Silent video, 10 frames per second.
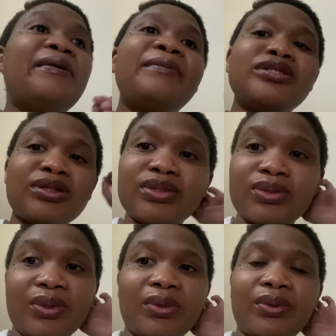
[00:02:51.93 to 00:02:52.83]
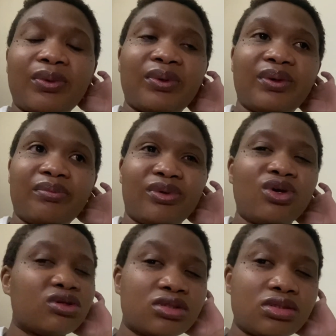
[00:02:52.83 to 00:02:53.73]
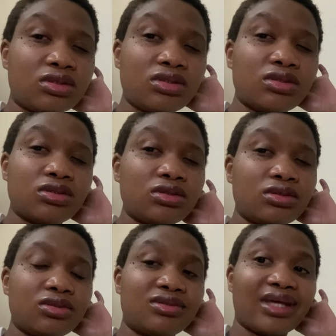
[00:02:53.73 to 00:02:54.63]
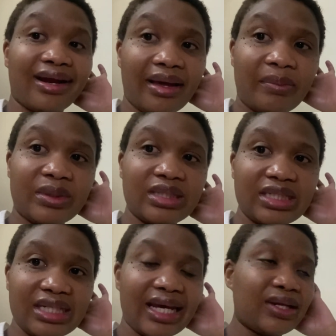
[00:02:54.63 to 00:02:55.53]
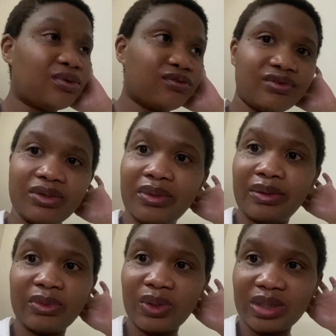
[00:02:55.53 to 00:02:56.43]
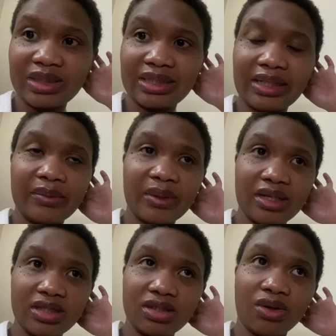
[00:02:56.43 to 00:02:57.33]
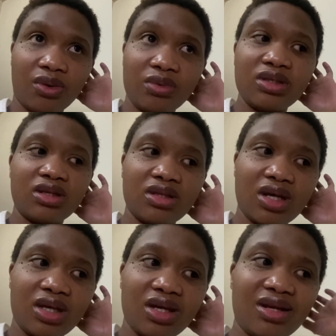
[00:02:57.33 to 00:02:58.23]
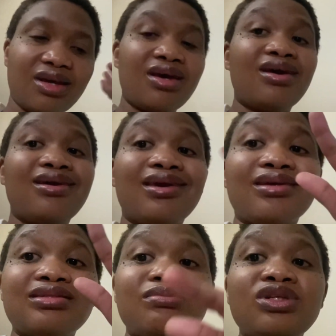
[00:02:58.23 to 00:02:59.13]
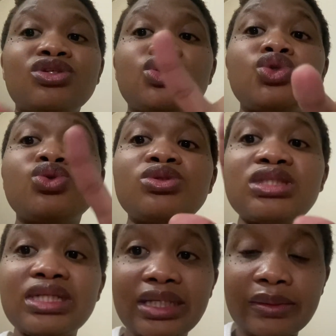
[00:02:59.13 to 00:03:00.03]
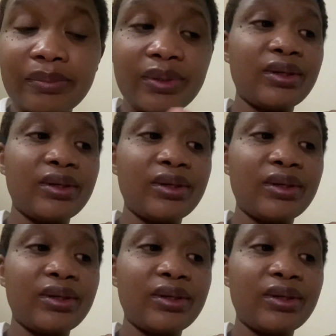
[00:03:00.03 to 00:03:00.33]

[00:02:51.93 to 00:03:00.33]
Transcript: but also because that happened i know fully well i'm not gonna sleep and the only thing that can get me to sleep